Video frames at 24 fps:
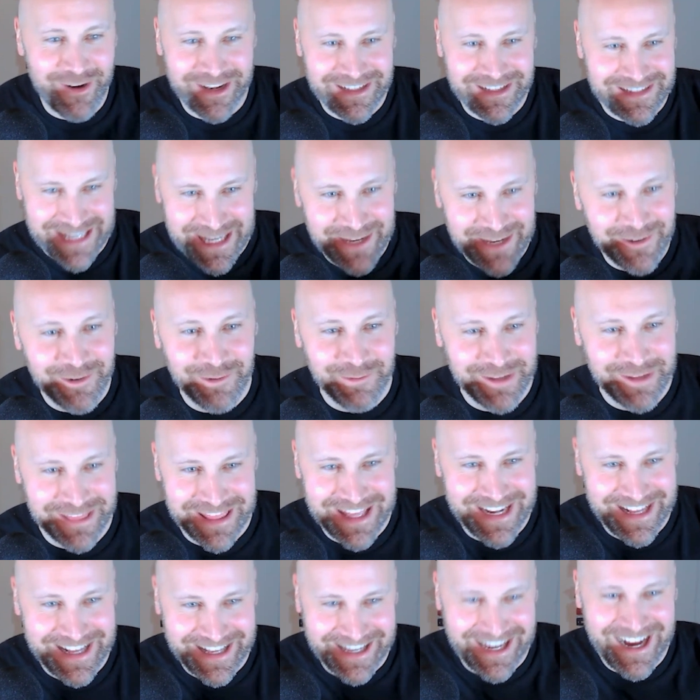want to deal with
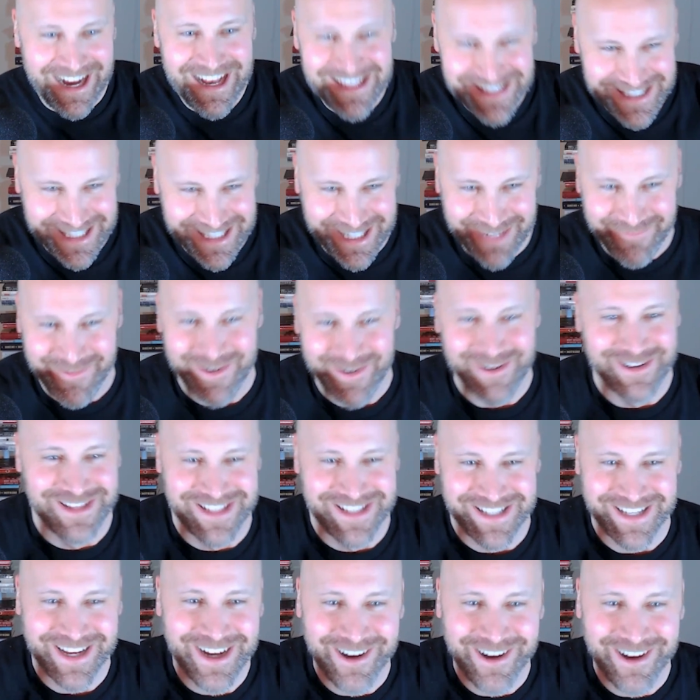any customers.
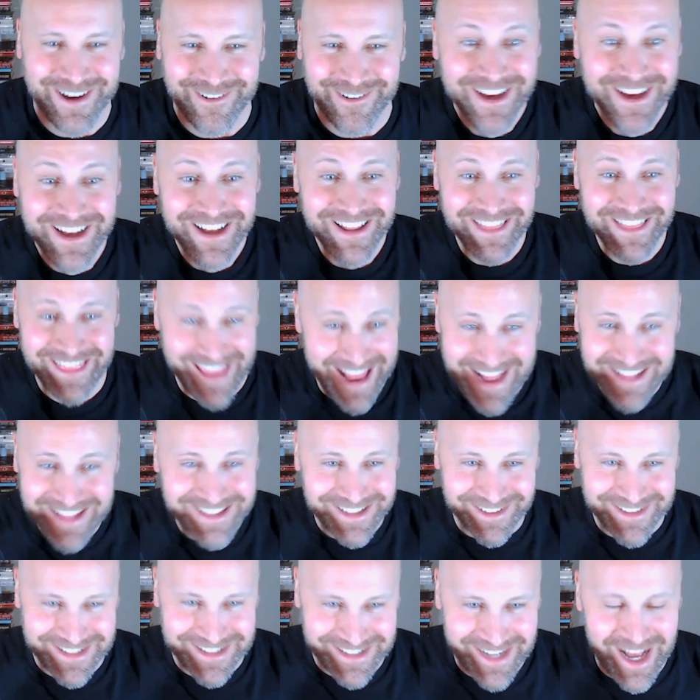So the
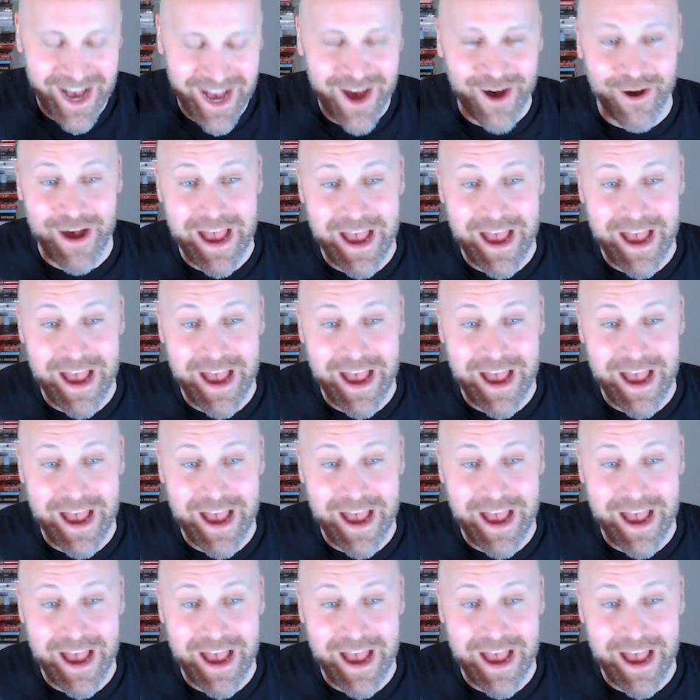answer is no.